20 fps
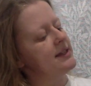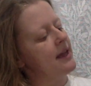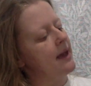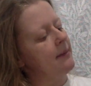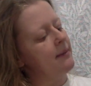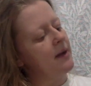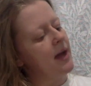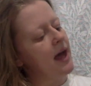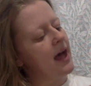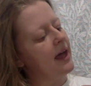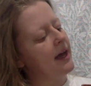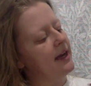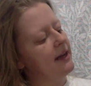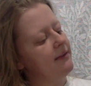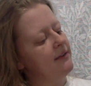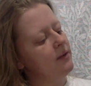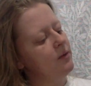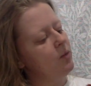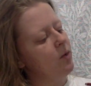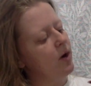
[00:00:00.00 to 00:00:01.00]
I'm not
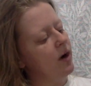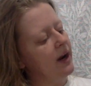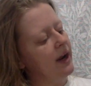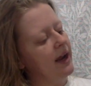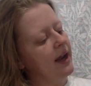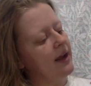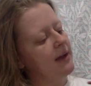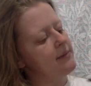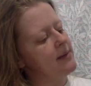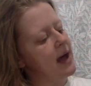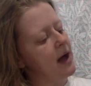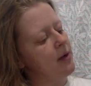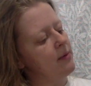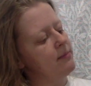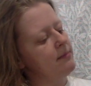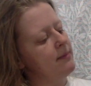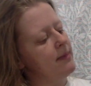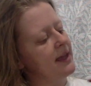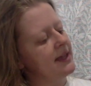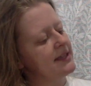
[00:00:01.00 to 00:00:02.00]
even worrying about
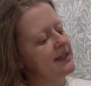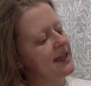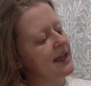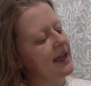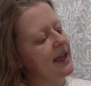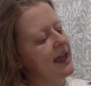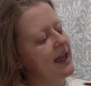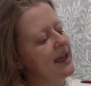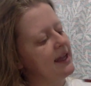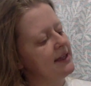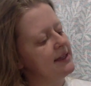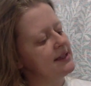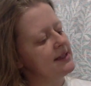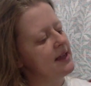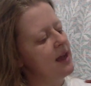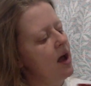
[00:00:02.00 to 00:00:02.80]
mixing it